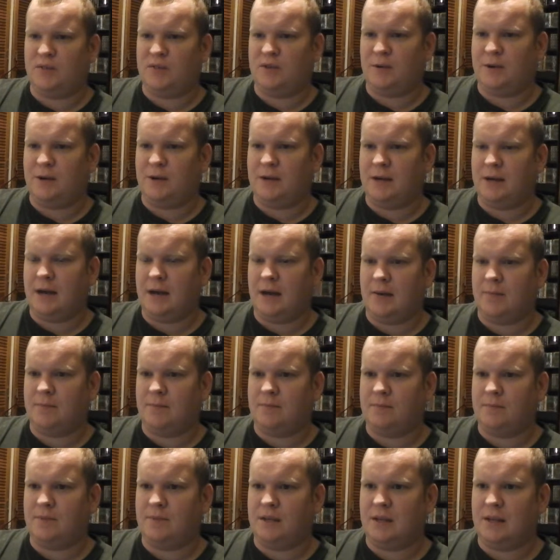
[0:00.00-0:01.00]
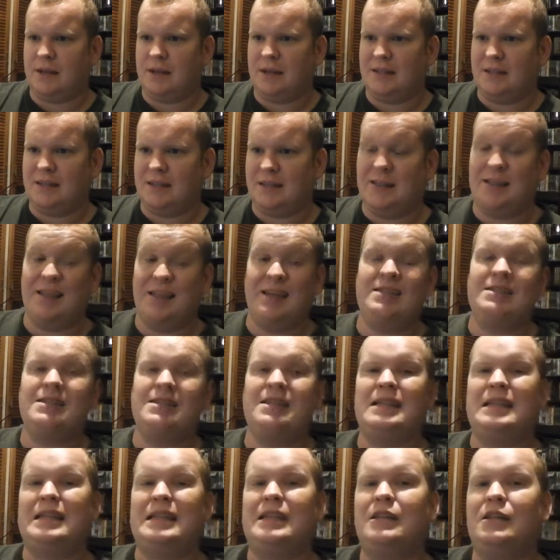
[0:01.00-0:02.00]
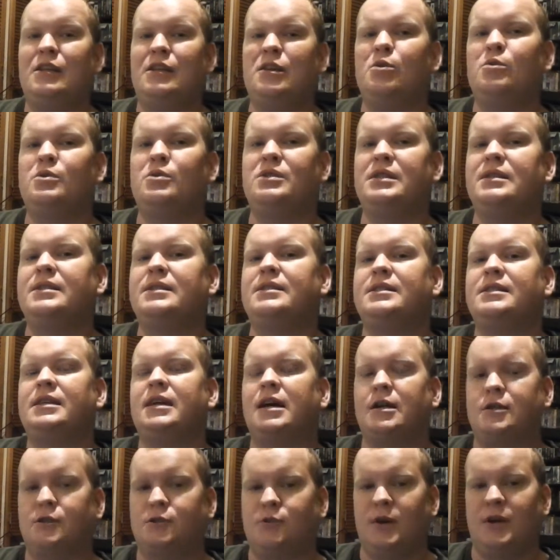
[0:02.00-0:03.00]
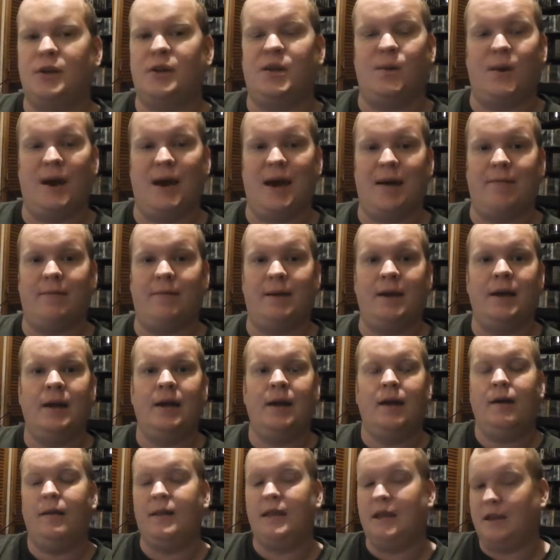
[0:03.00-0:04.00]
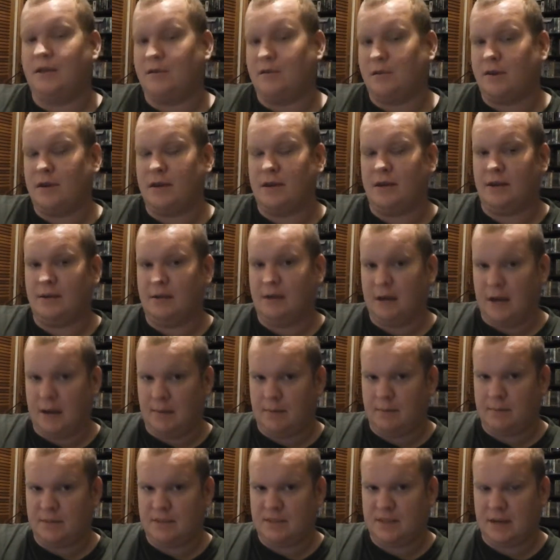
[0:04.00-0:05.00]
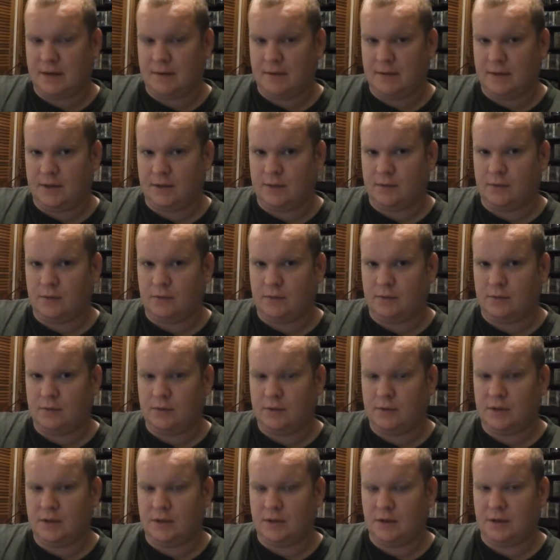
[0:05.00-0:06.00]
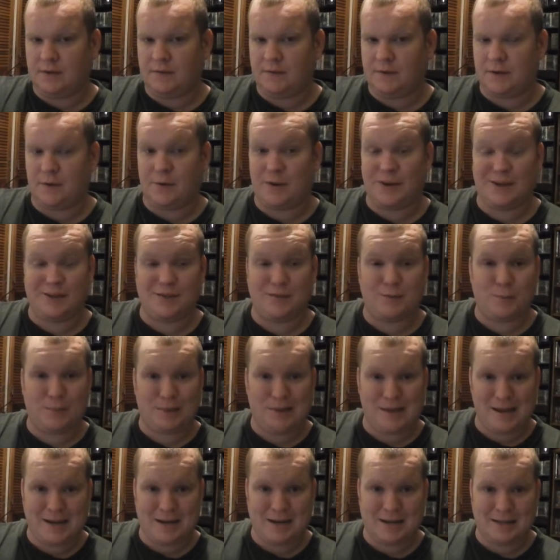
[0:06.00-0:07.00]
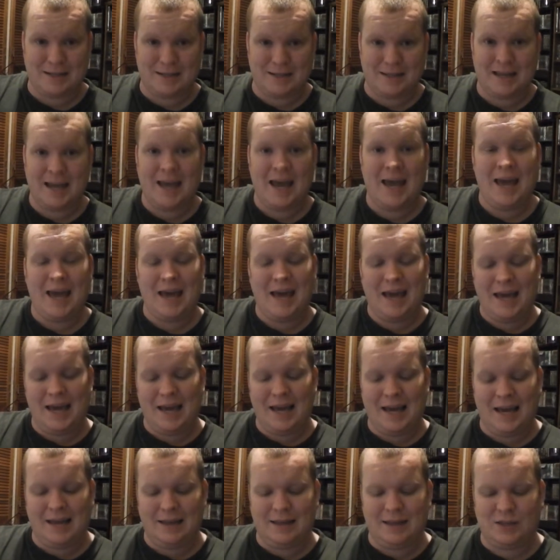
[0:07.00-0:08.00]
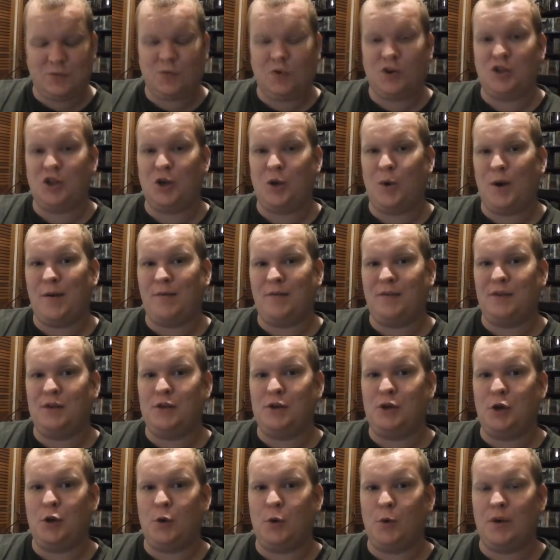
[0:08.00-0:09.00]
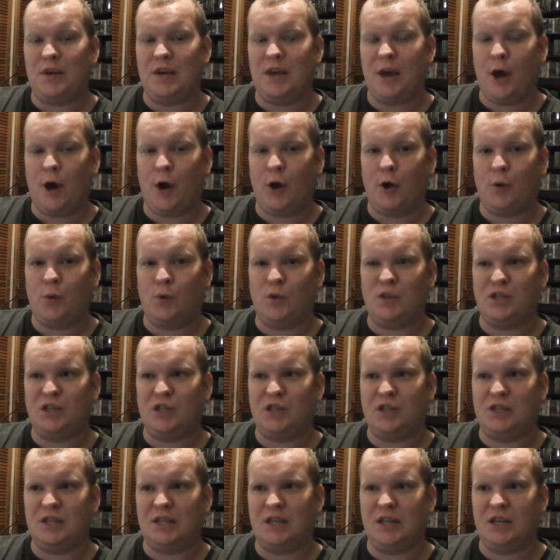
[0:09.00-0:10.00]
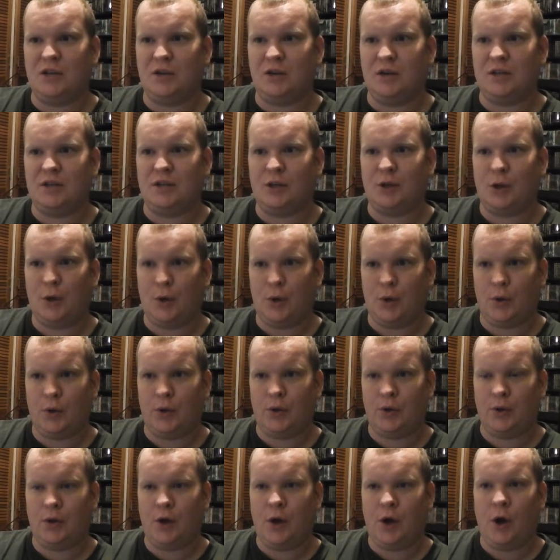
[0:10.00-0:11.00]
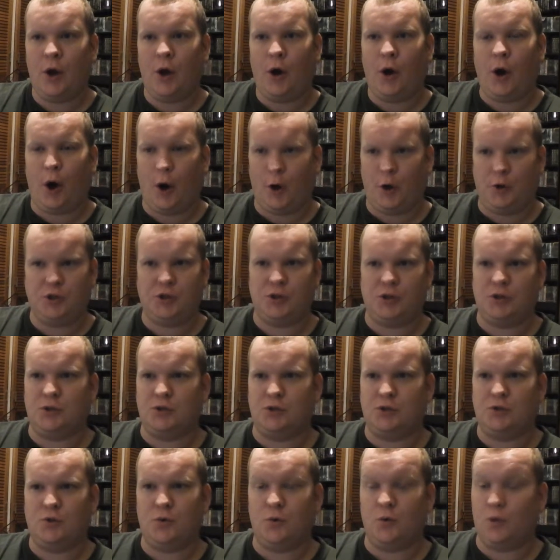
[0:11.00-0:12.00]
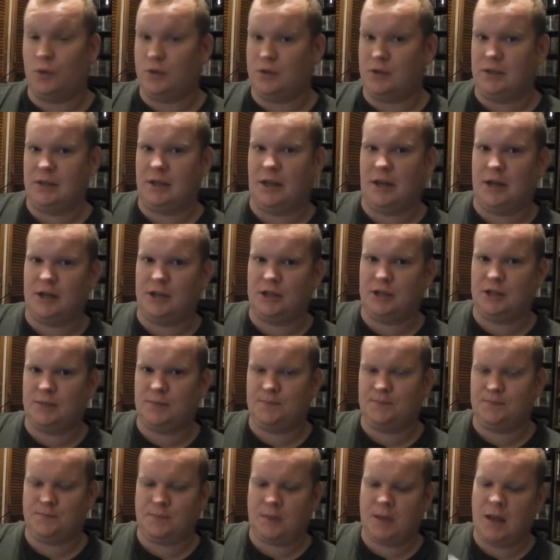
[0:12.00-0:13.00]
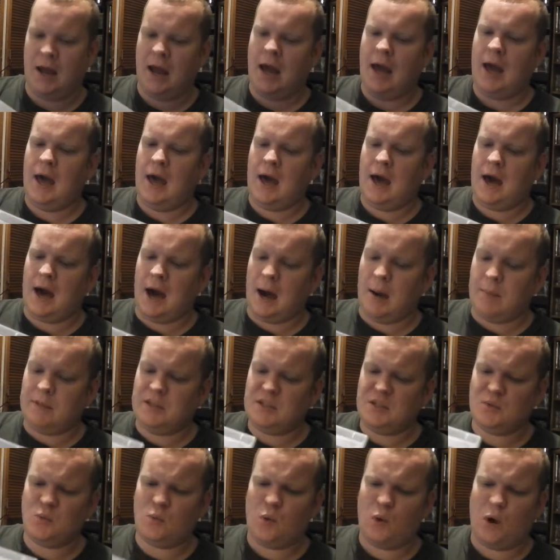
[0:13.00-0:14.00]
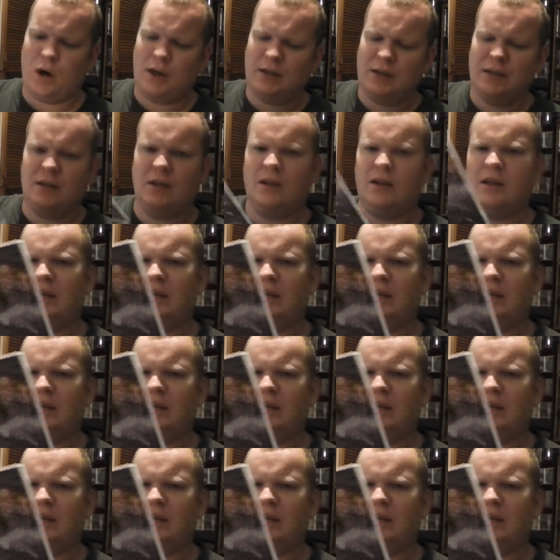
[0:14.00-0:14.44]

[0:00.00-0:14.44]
very thin is equals in Star Trek you have the Starfleet or United Federation of Planets. In this one you have the UEO, which is the United Earth Oceans Organization. This one,